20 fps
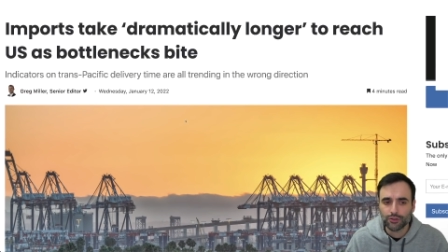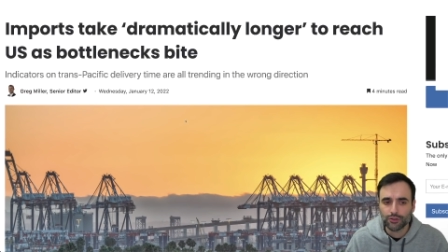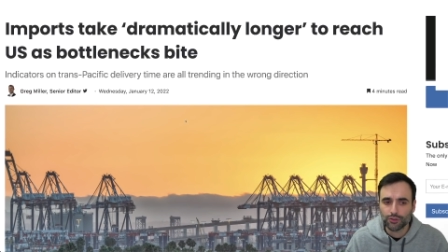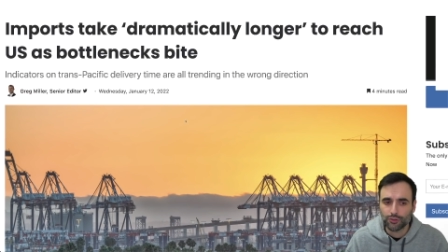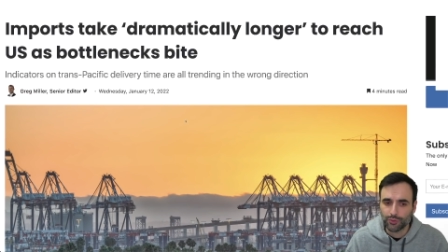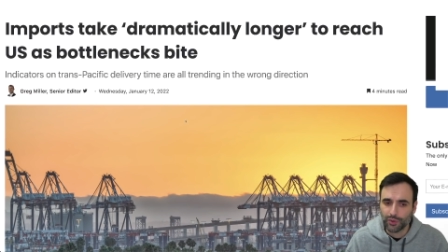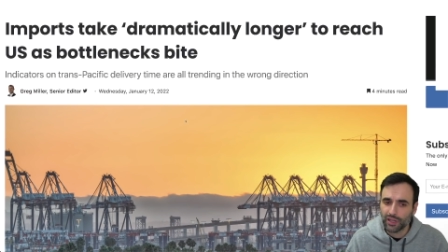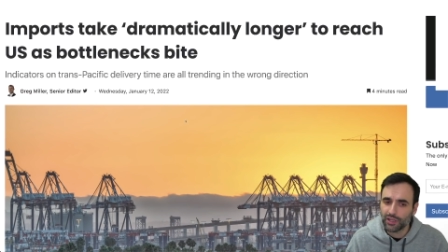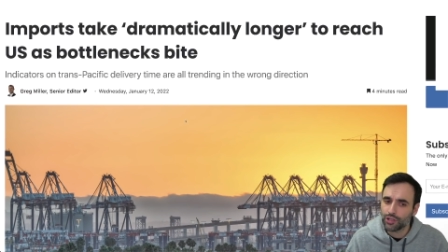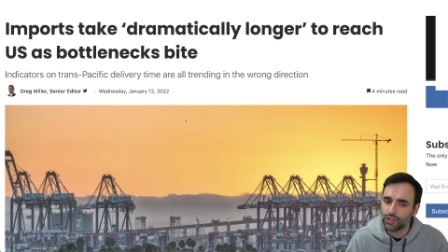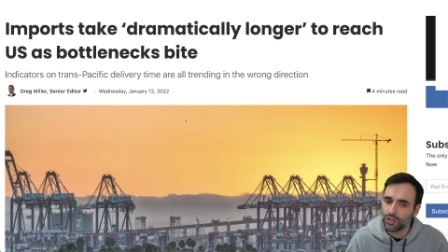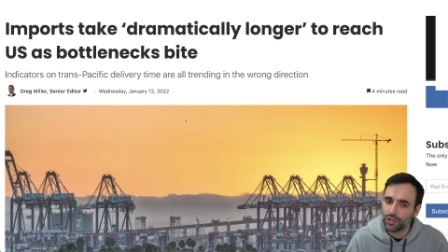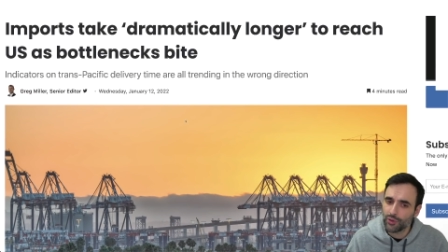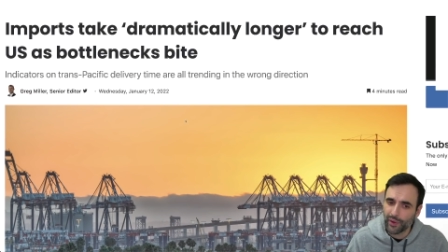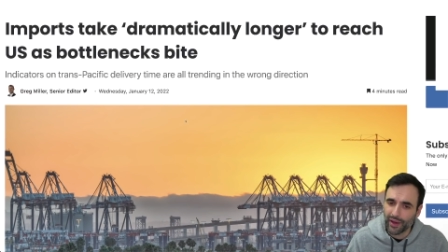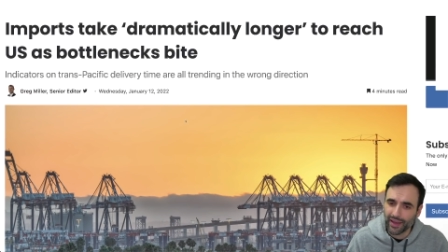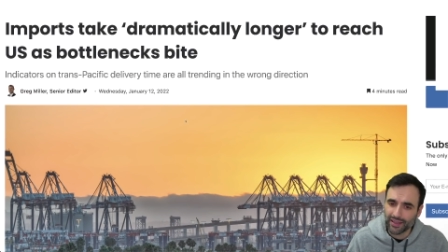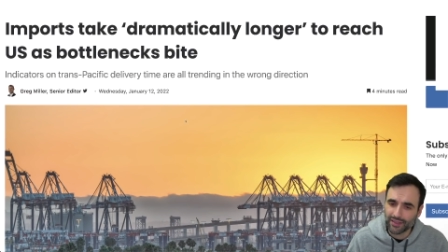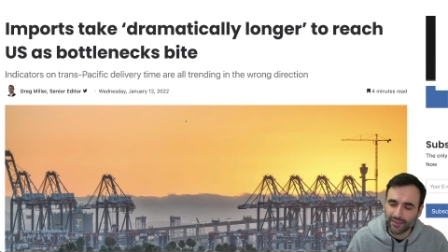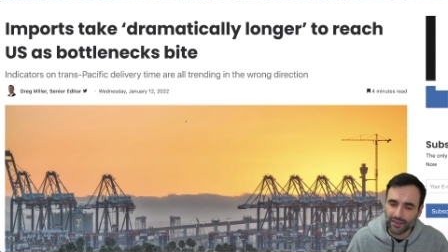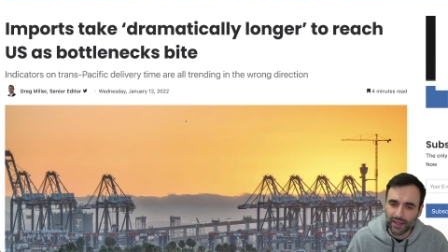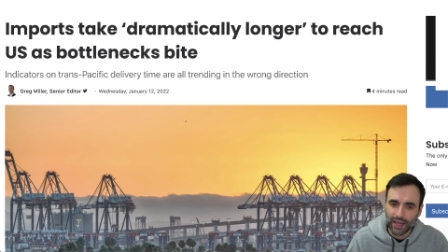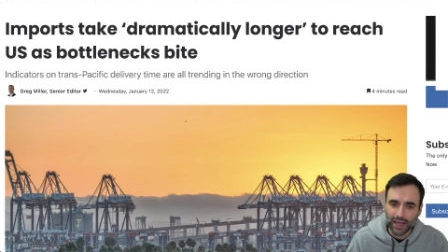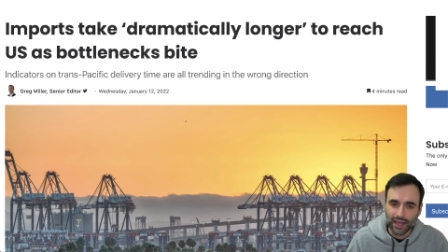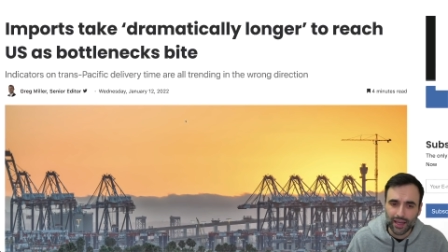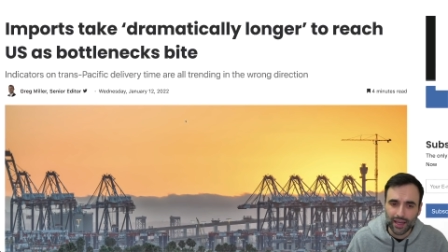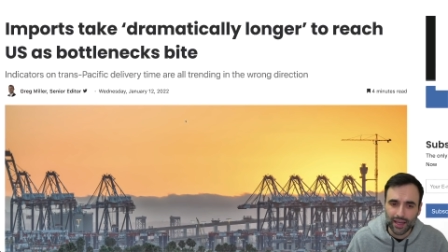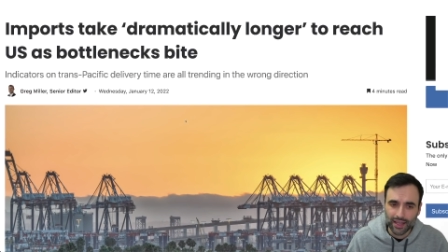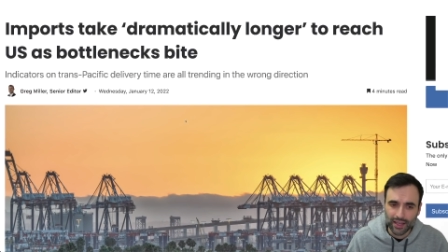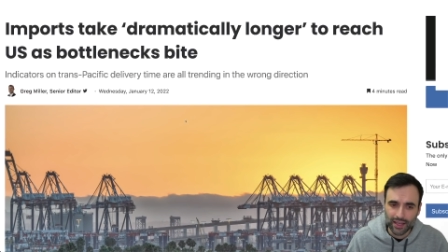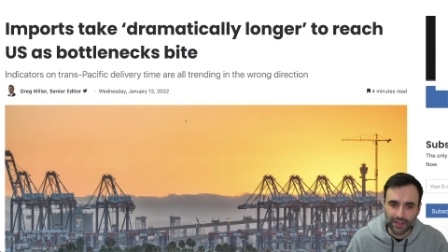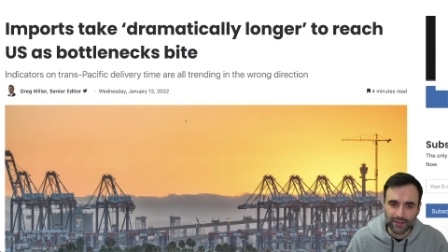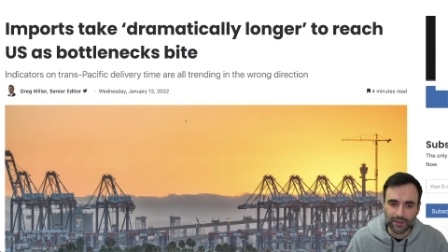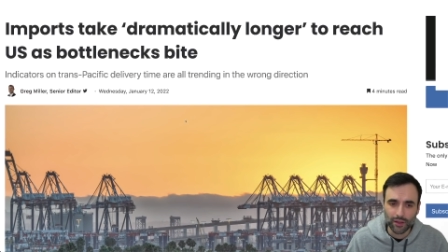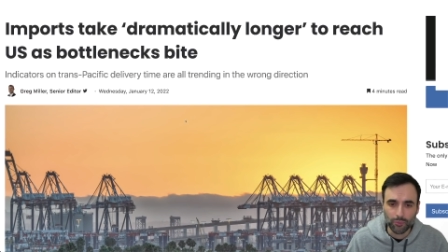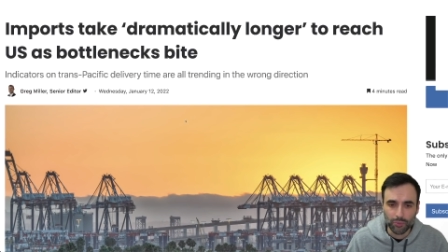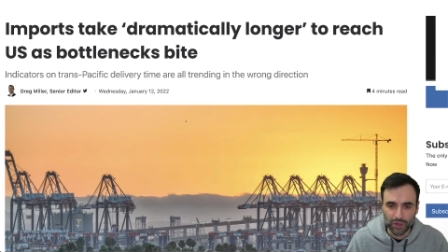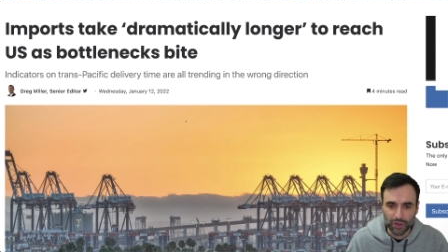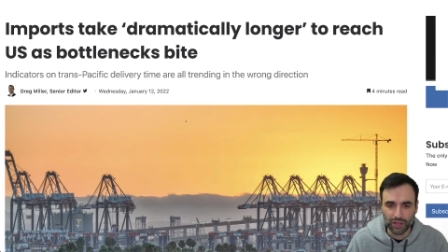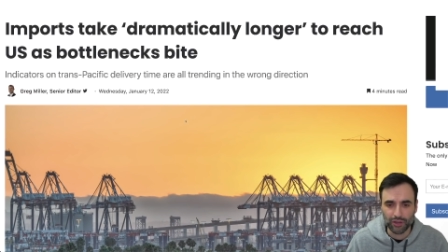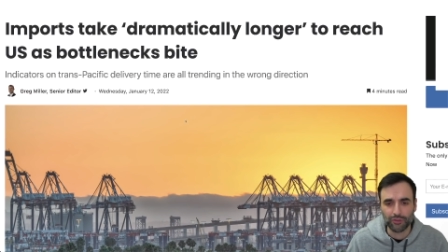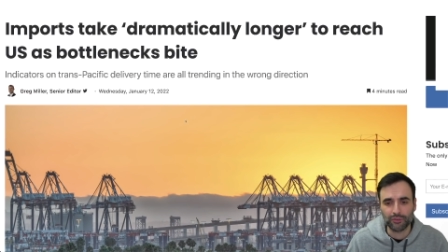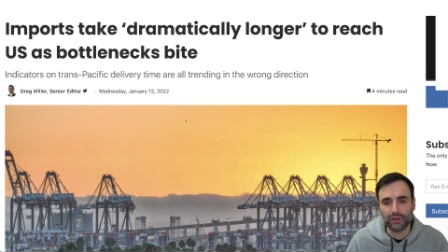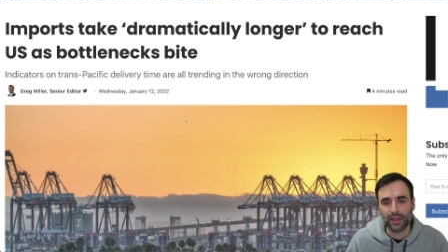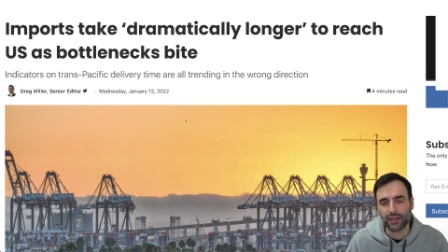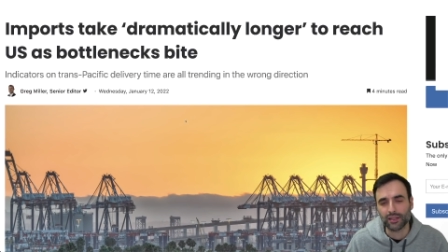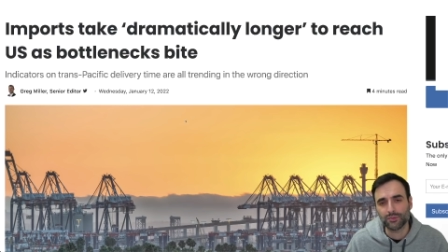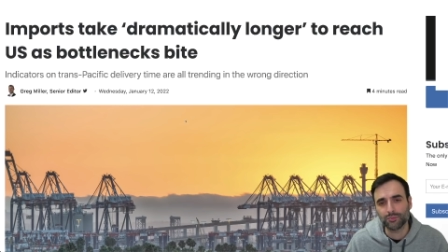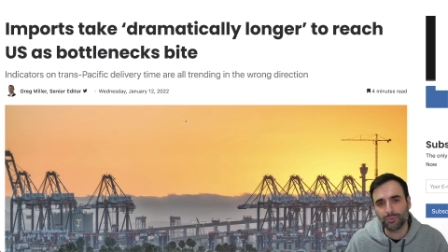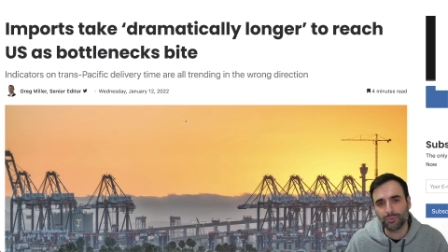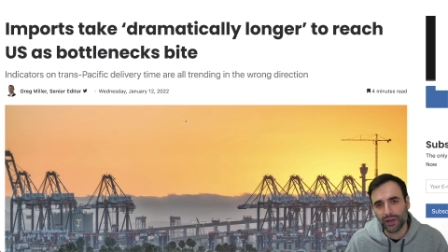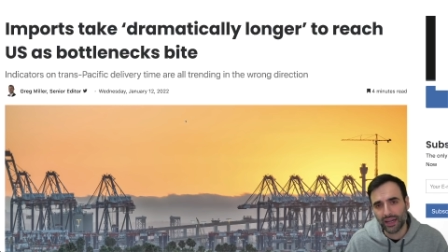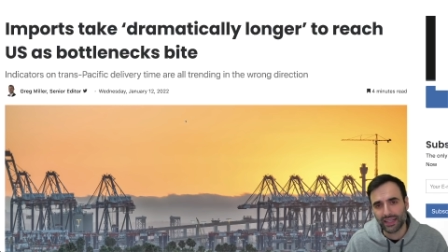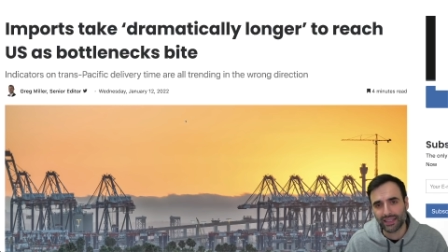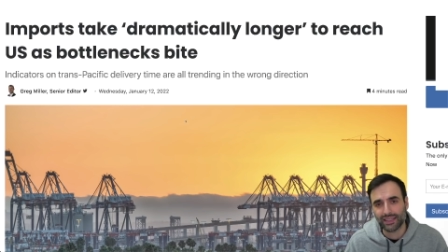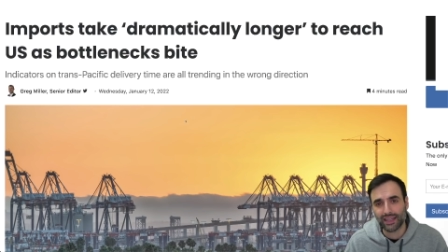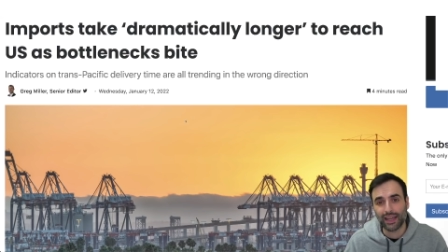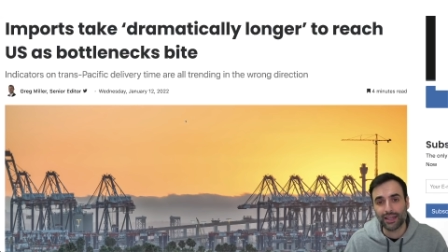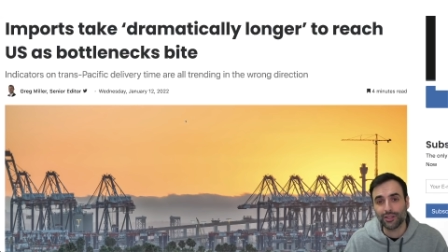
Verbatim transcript: to reach US as bottlenecks bite.